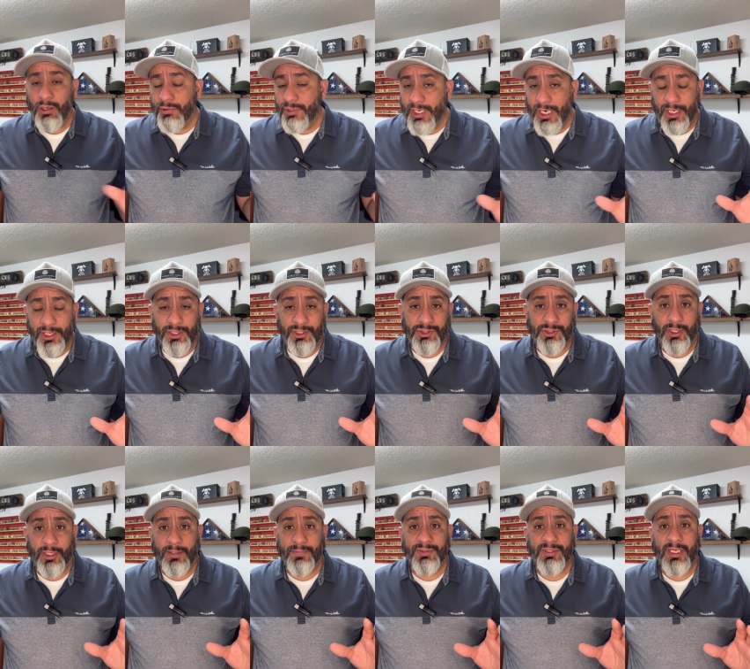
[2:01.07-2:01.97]
none of the
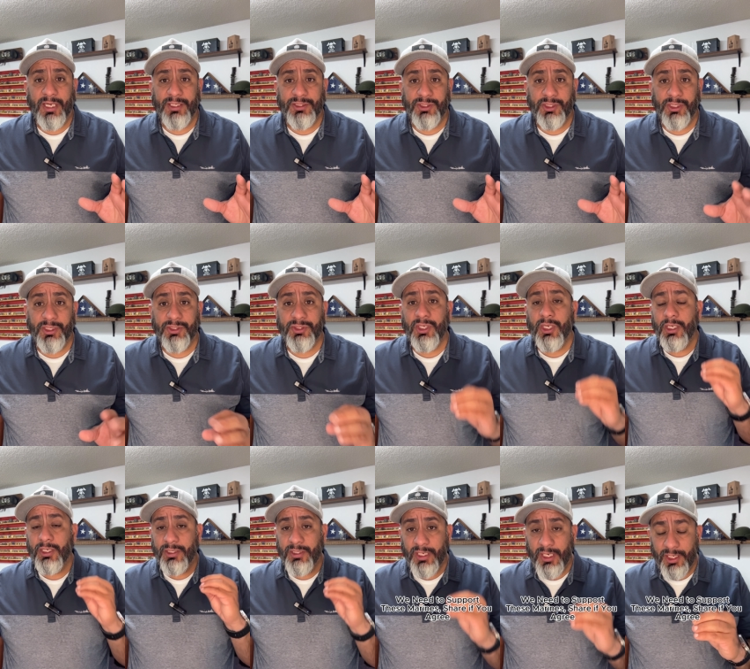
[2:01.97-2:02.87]
circumstances,
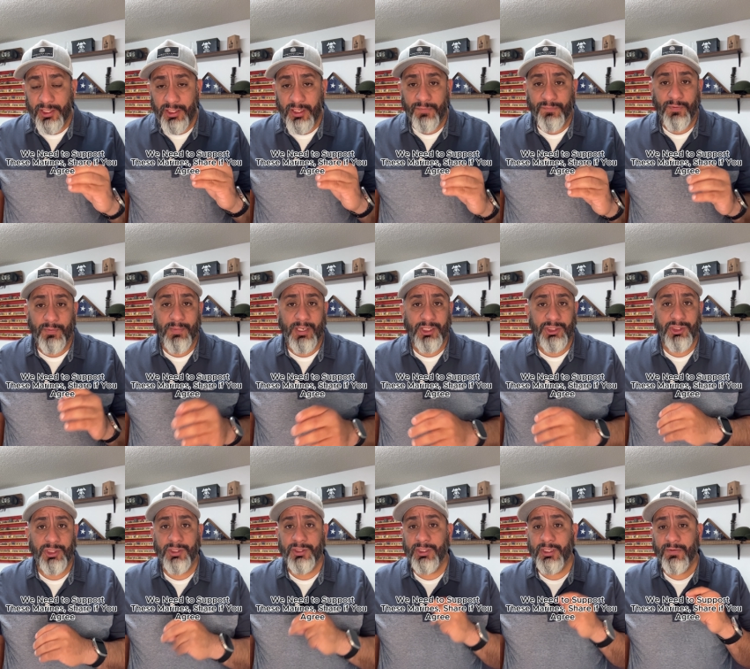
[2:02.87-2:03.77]
none of the
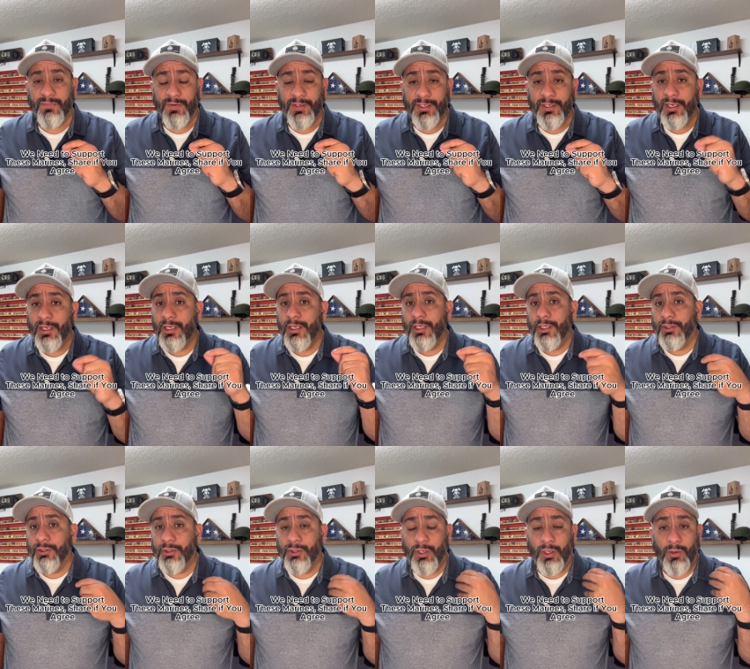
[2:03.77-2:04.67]
information is even,
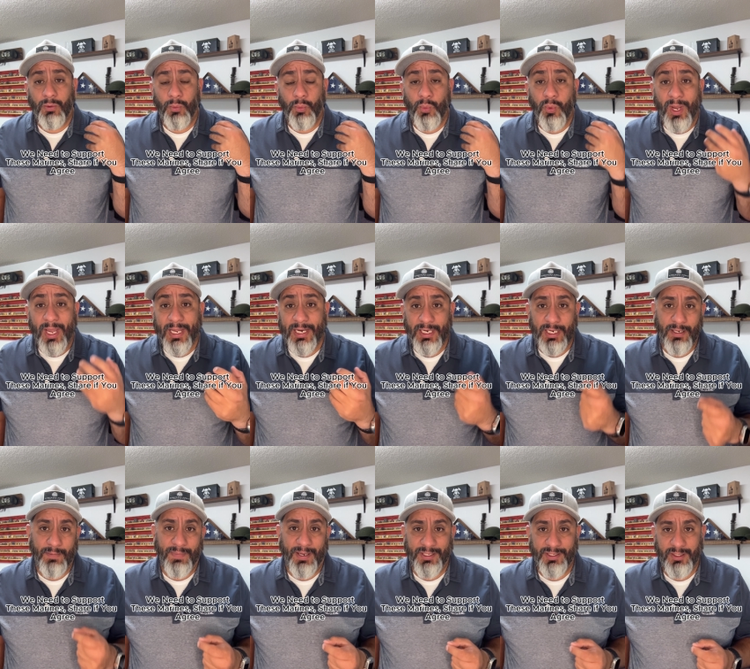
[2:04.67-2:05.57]
you know, weighed
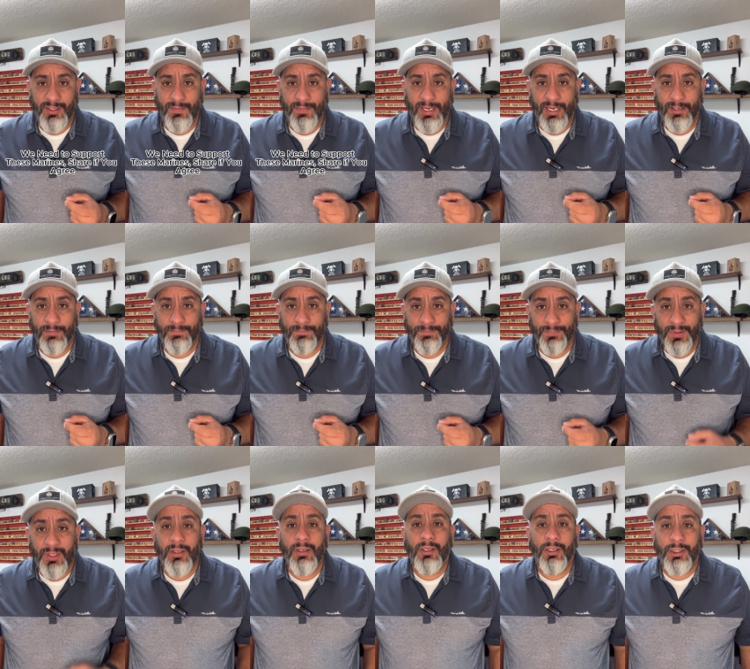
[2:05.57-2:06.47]
in by the command.
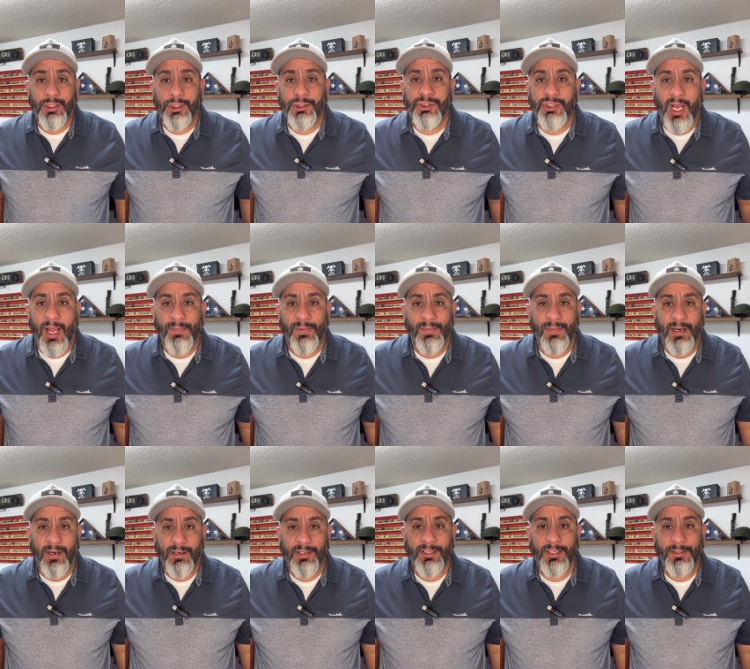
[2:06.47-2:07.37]
Good job,
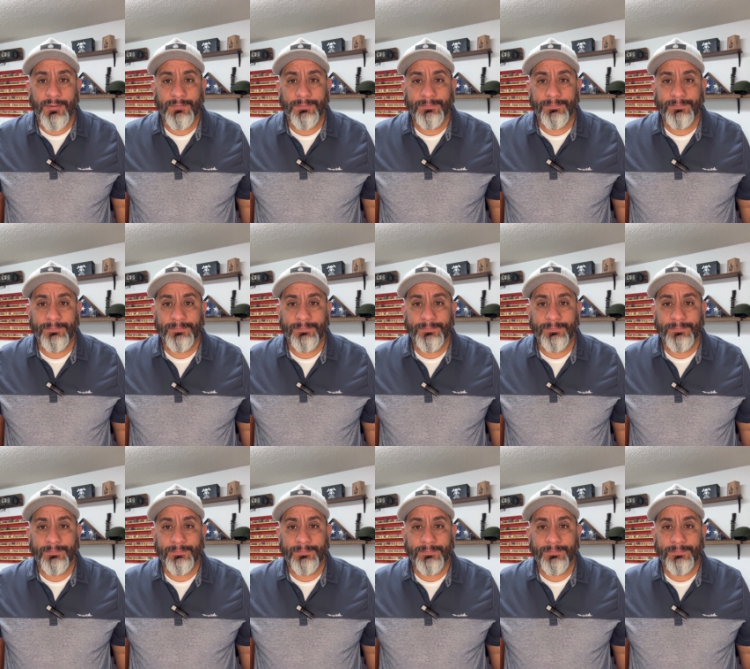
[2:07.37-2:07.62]
America.